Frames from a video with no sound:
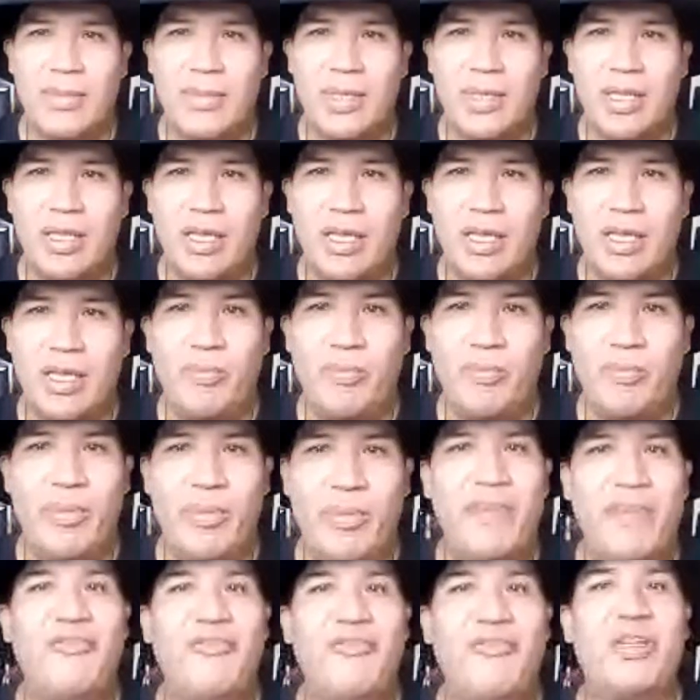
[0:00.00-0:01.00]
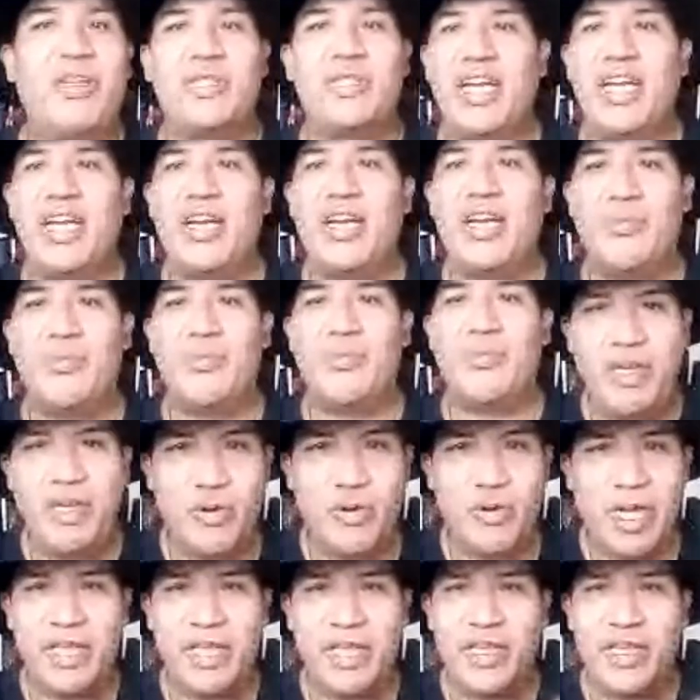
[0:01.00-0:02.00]
A Bigfoot can scare
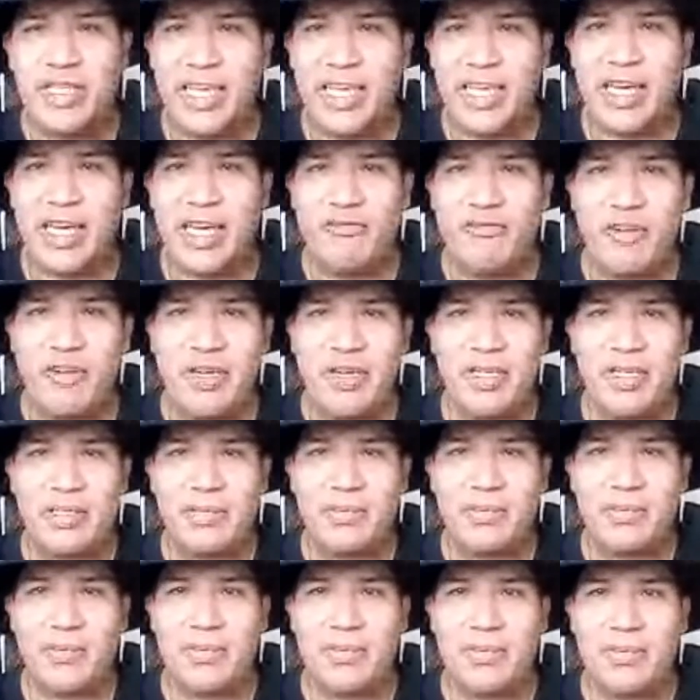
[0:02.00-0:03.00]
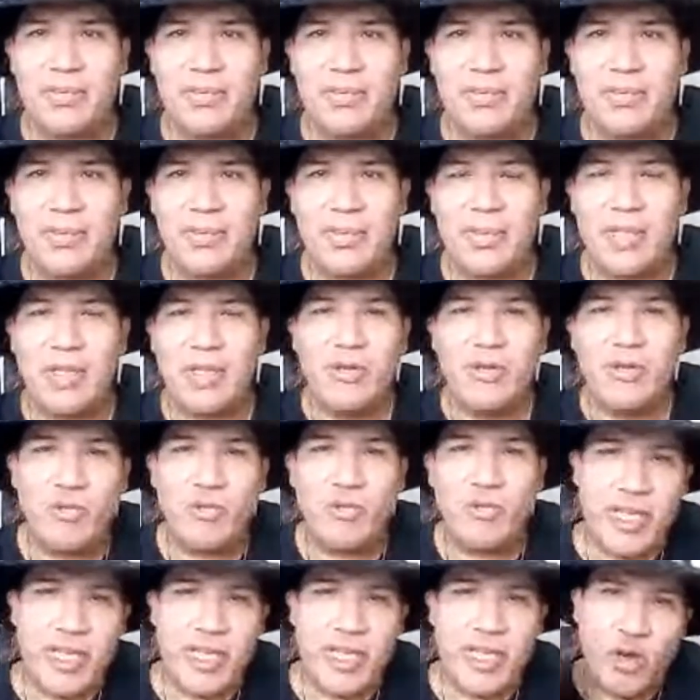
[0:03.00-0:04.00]
people and they take off running.
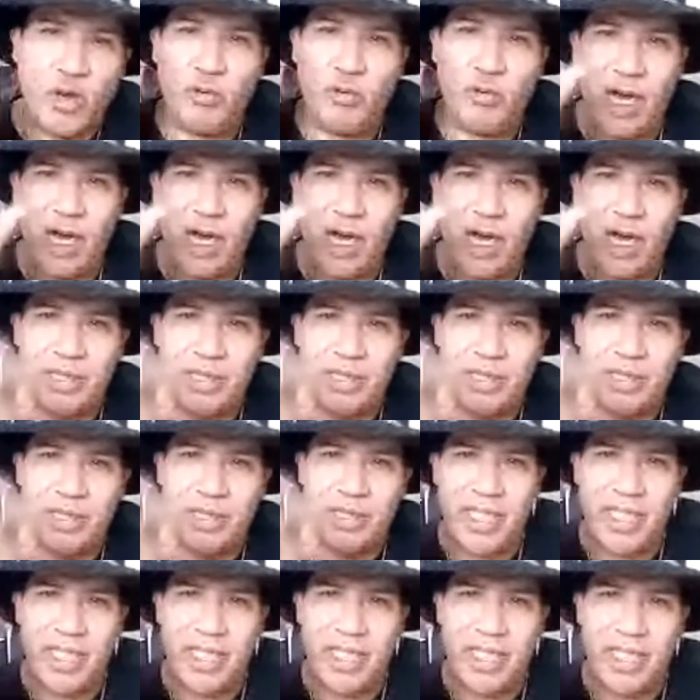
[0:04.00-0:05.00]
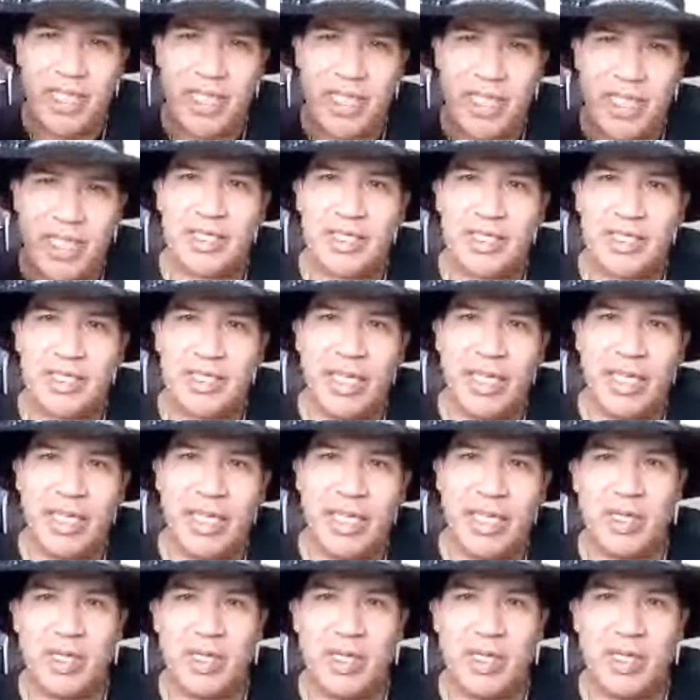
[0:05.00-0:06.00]
When they throw rocks and sticks
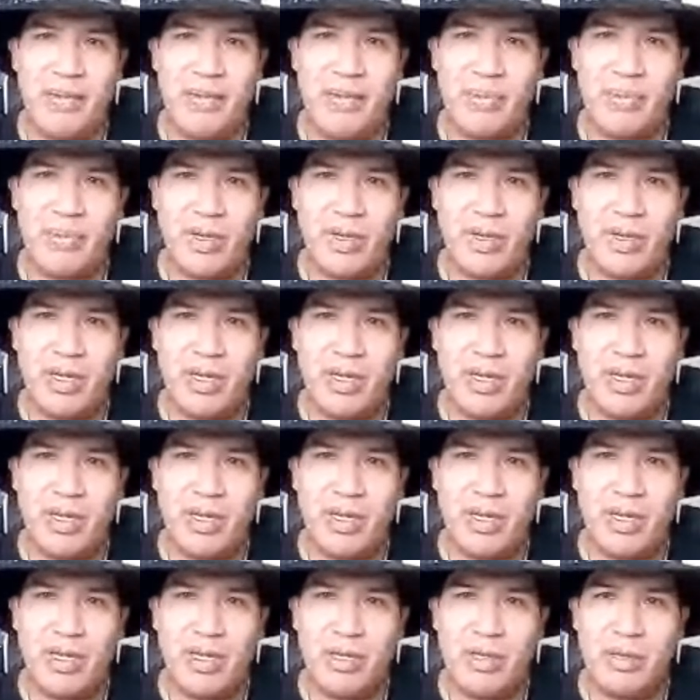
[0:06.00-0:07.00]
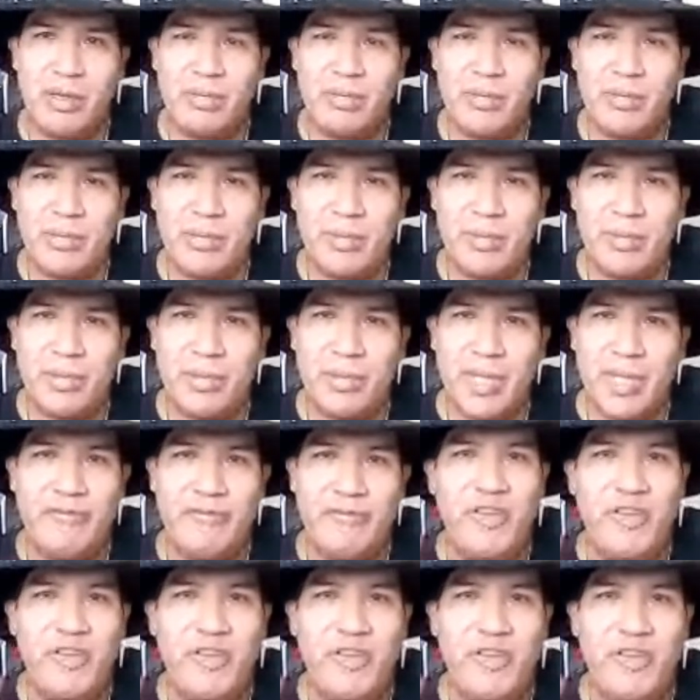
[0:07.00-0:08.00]
into a camp,
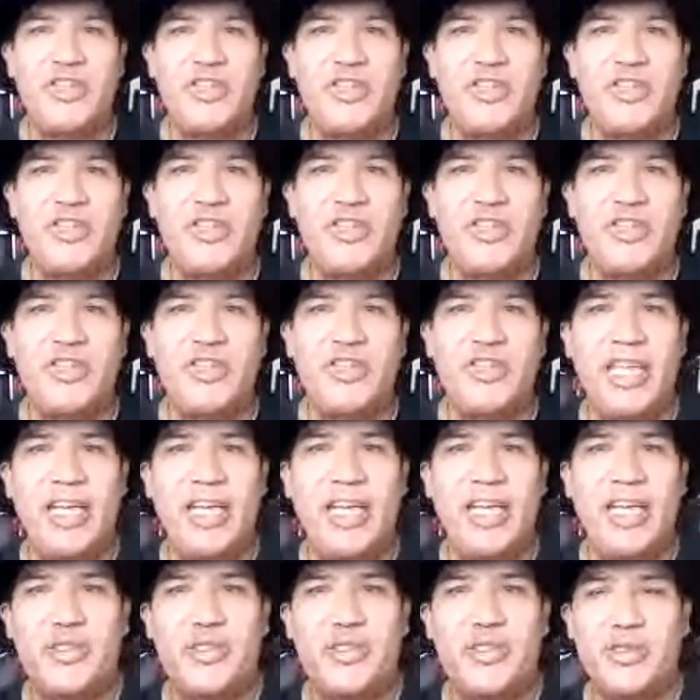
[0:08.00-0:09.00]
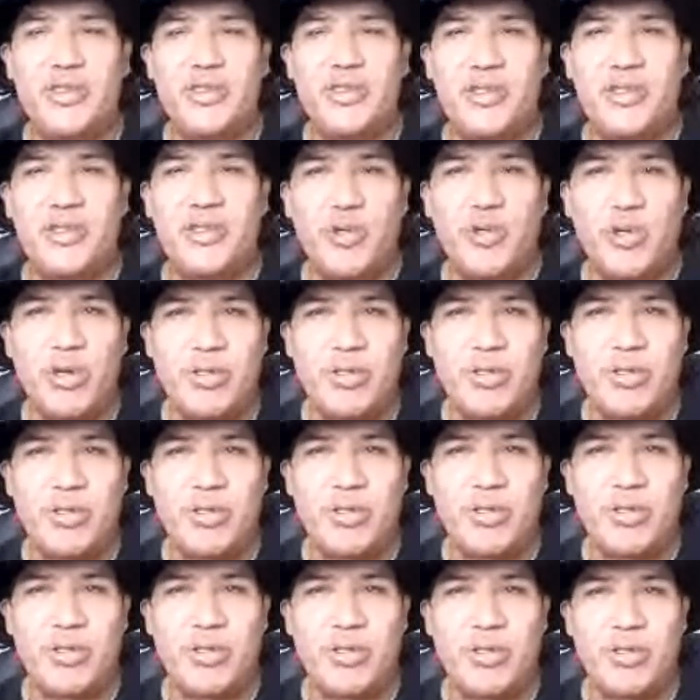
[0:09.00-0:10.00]
if you've ever done that to
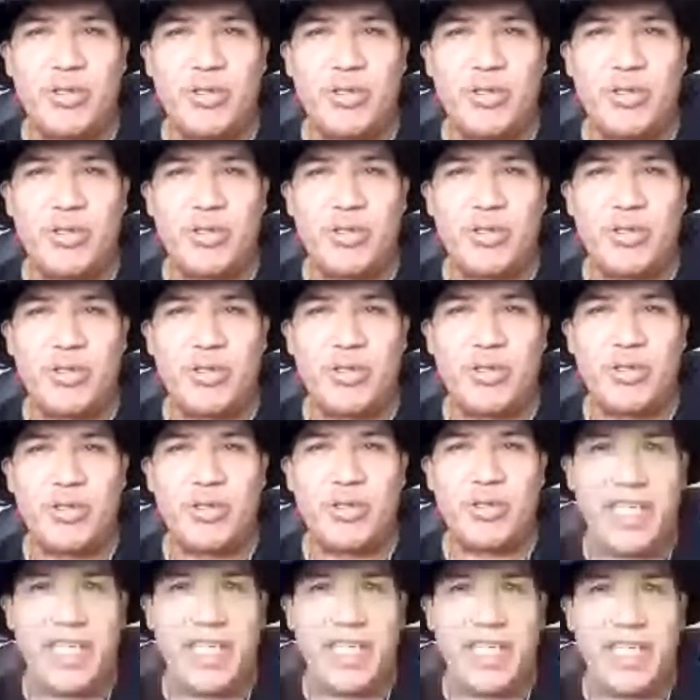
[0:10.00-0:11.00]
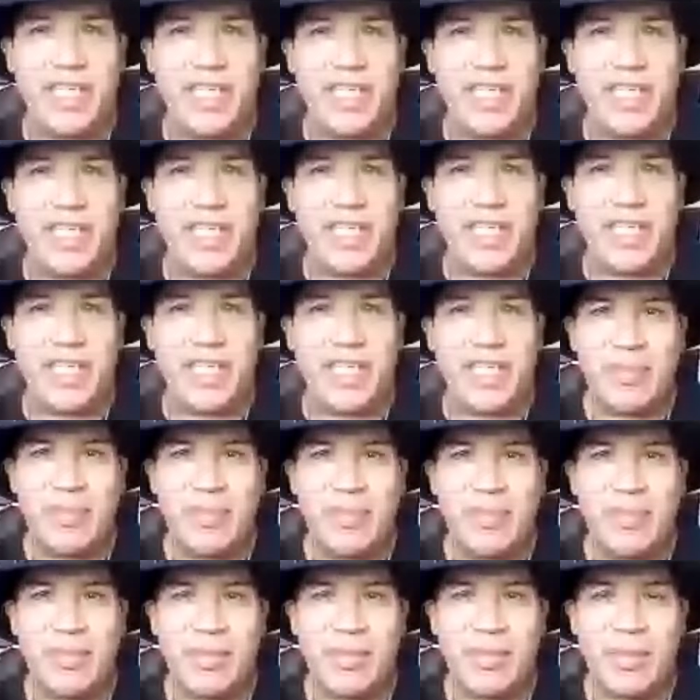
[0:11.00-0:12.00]
a deer or a rabbit,
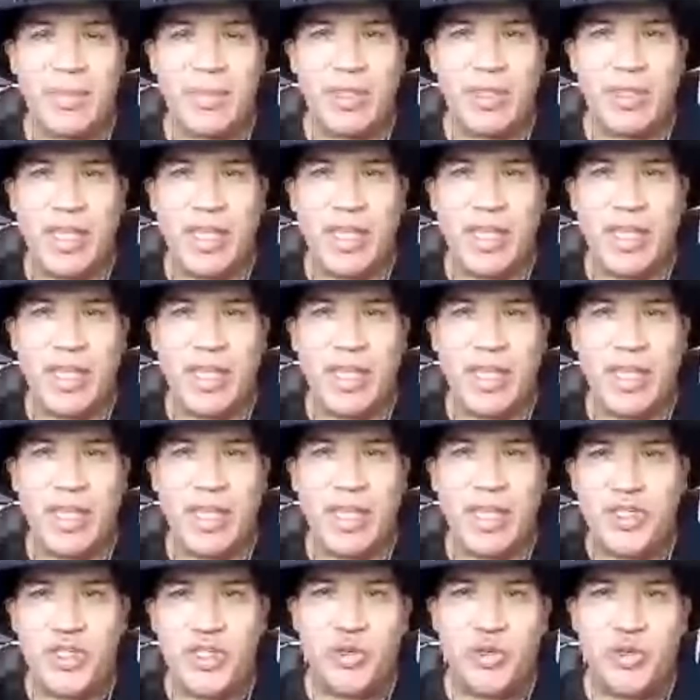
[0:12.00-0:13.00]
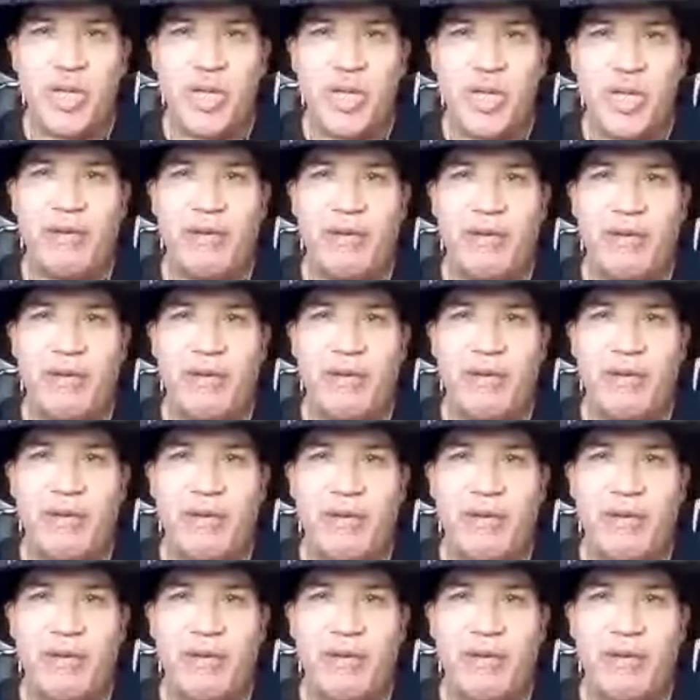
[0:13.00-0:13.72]
they shoot off.